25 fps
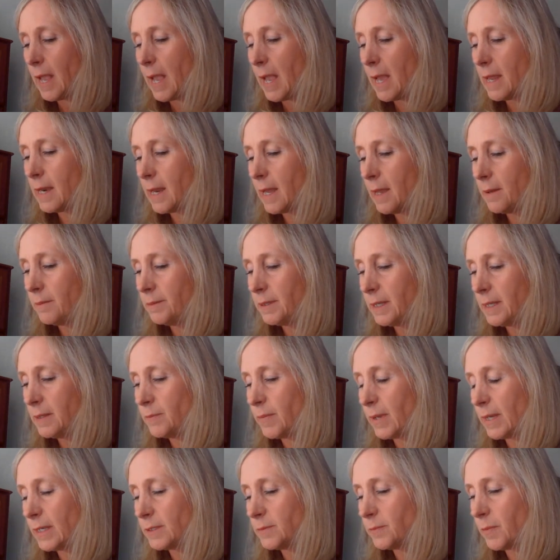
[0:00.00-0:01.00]
And I played
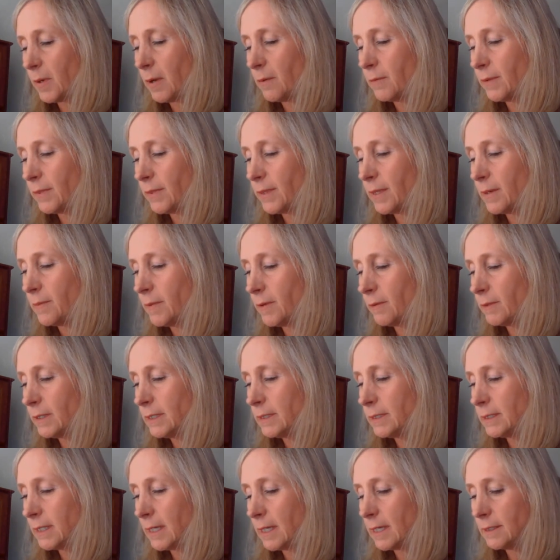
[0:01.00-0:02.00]
baseball with them at
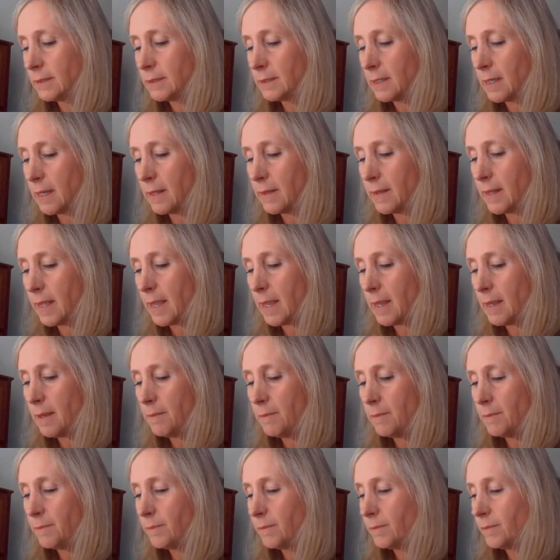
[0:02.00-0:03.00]
recess, and
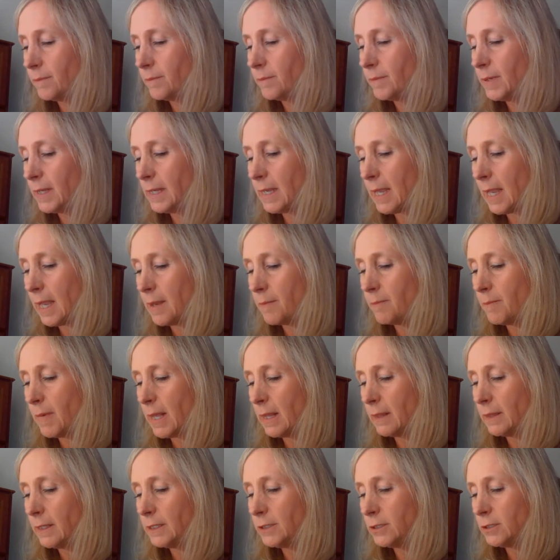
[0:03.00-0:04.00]
they became
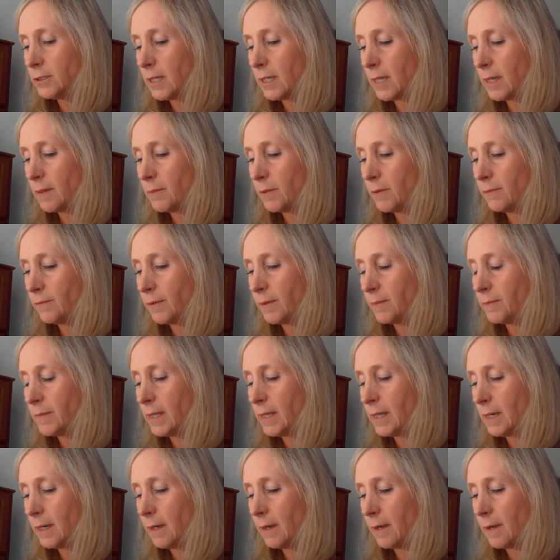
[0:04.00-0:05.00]
my lunch table from
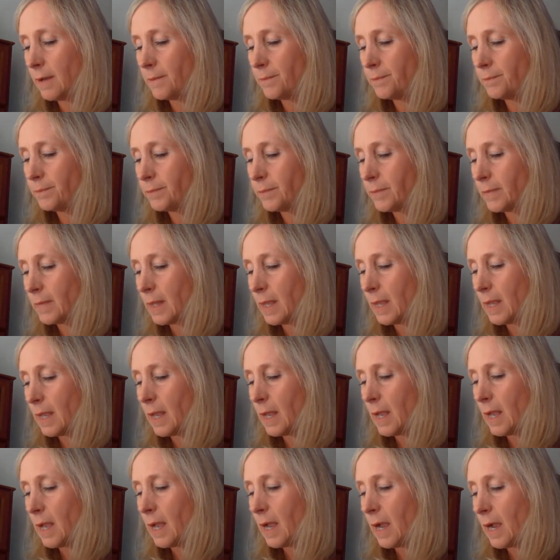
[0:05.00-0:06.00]
then on.
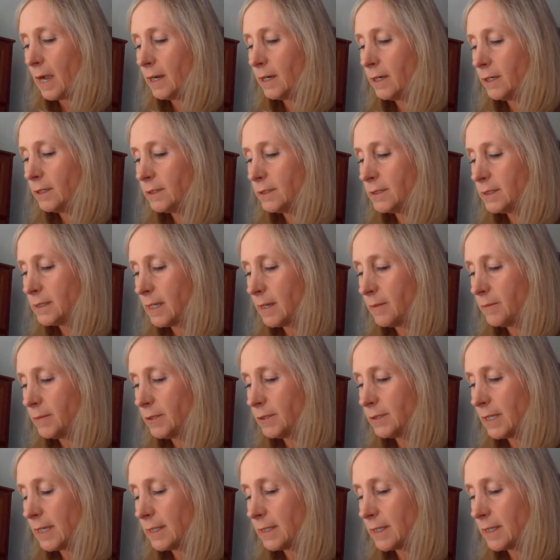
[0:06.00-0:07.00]
I heard
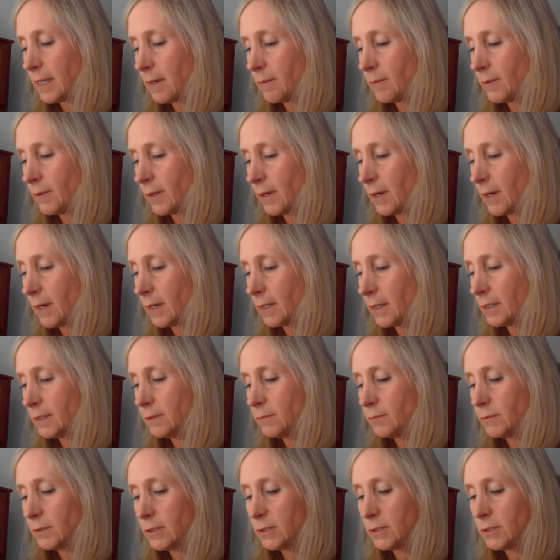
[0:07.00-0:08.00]
Summer sat down with
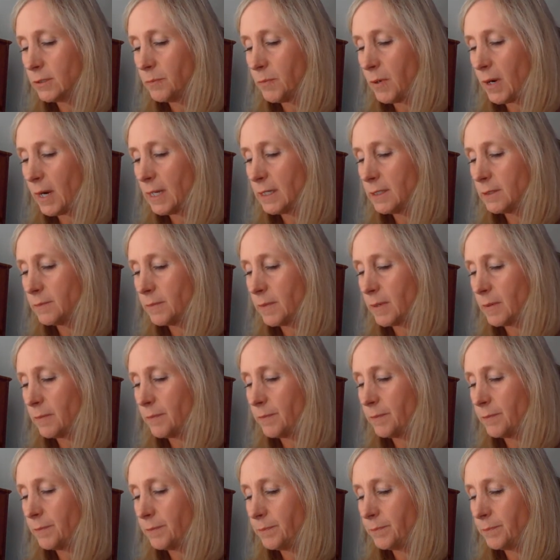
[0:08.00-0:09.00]
August, which surprised me,
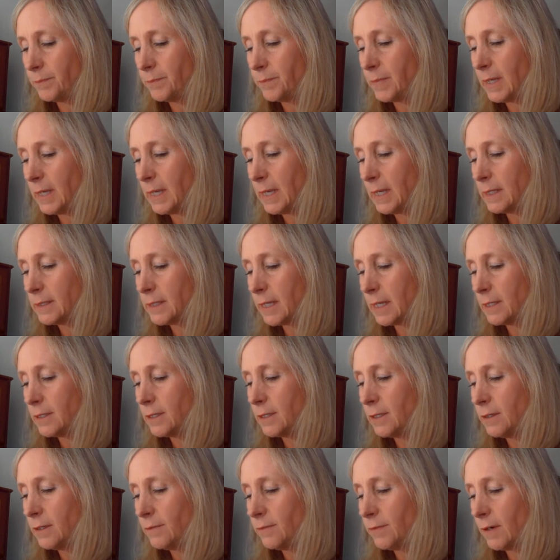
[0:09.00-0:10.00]
because I
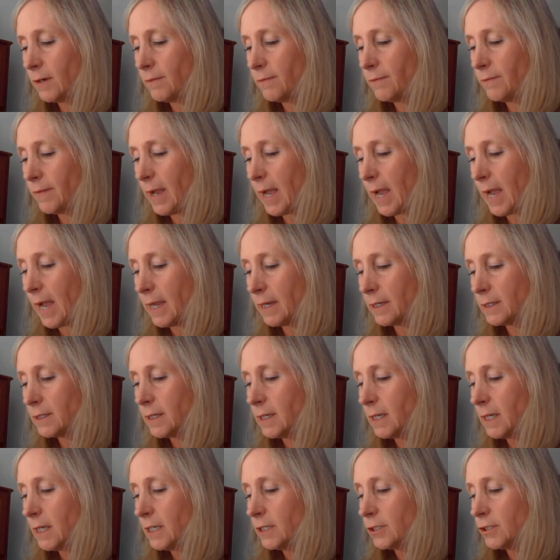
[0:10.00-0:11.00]
knew for a fact
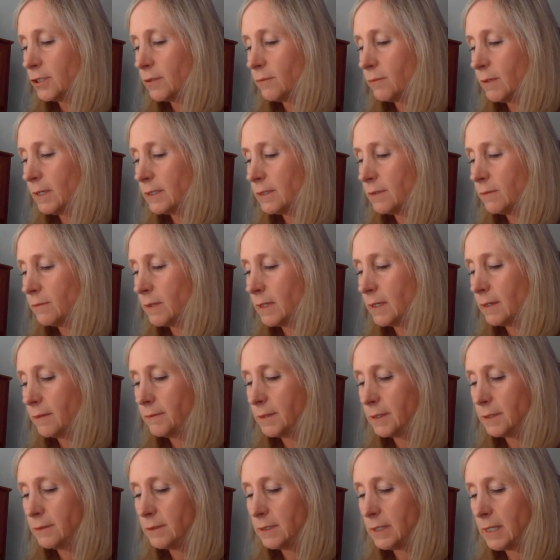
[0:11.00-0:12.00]
she wasn't one
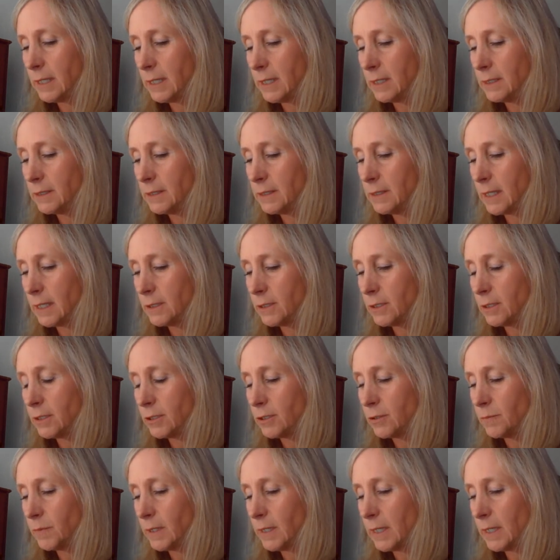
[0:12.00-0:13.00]
of those kids that
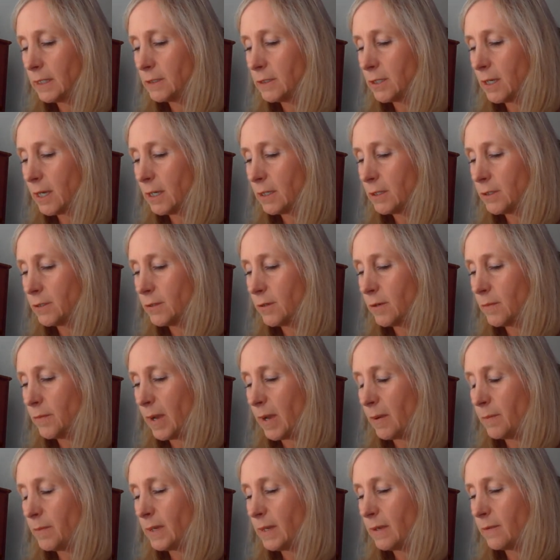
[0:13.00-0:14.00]
Tushman had talked to
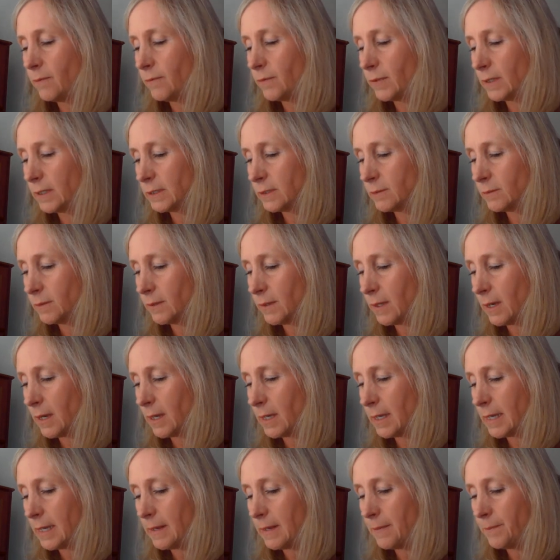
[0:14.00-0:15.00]
about being friends with
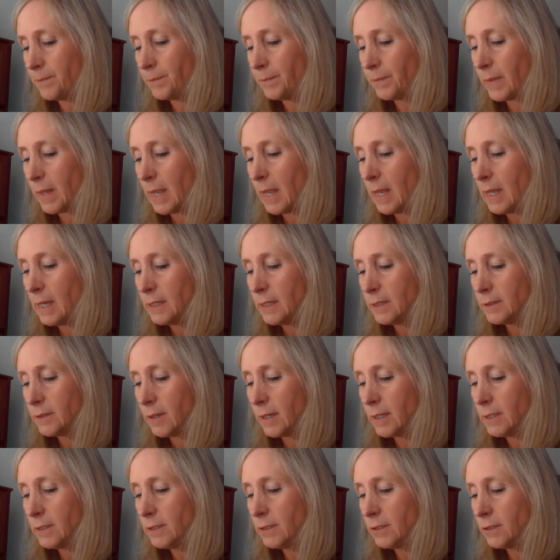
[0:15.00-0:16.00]
Augie.
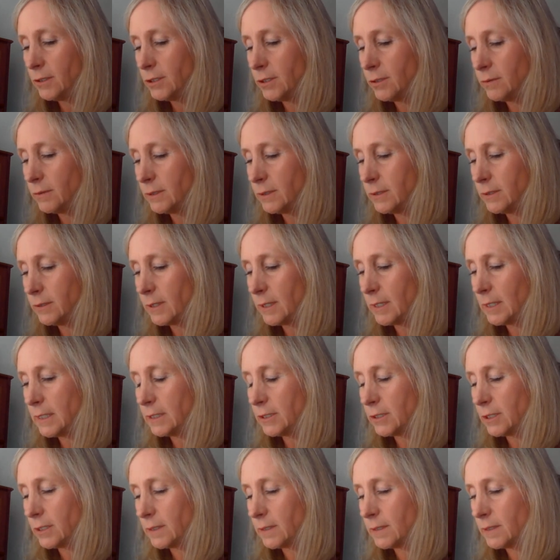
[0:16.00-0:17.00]
So I knew she was doing
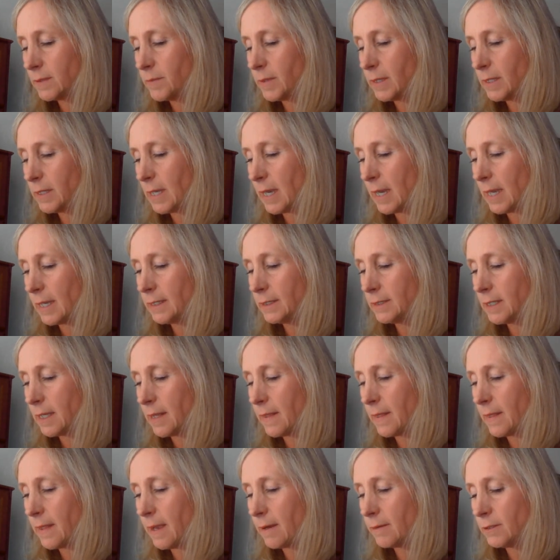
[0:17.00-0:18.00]
it just to be nice,
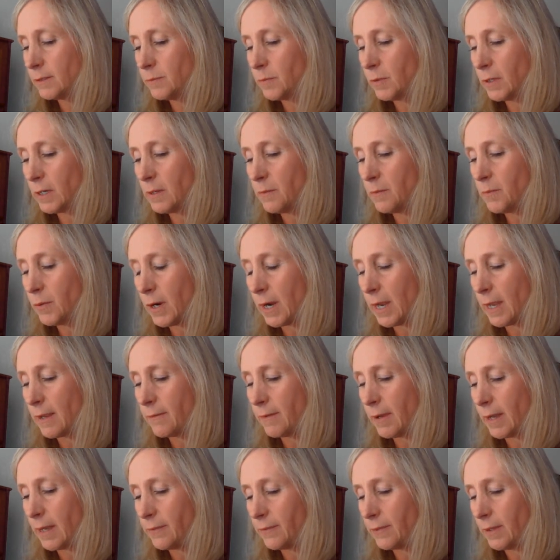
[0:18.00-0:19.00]
and that was pretty
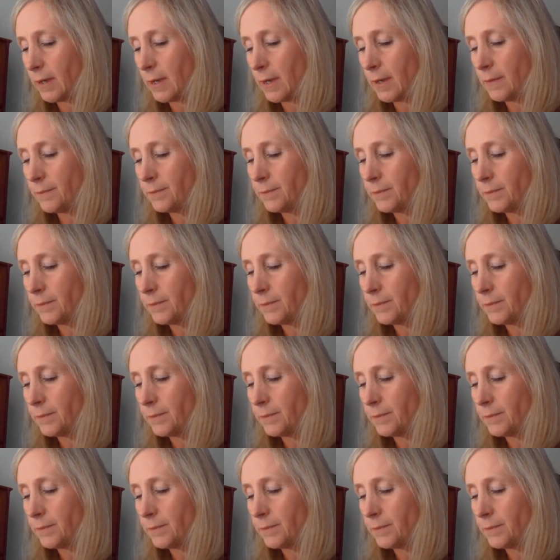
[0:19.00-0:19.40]
brave, I thought.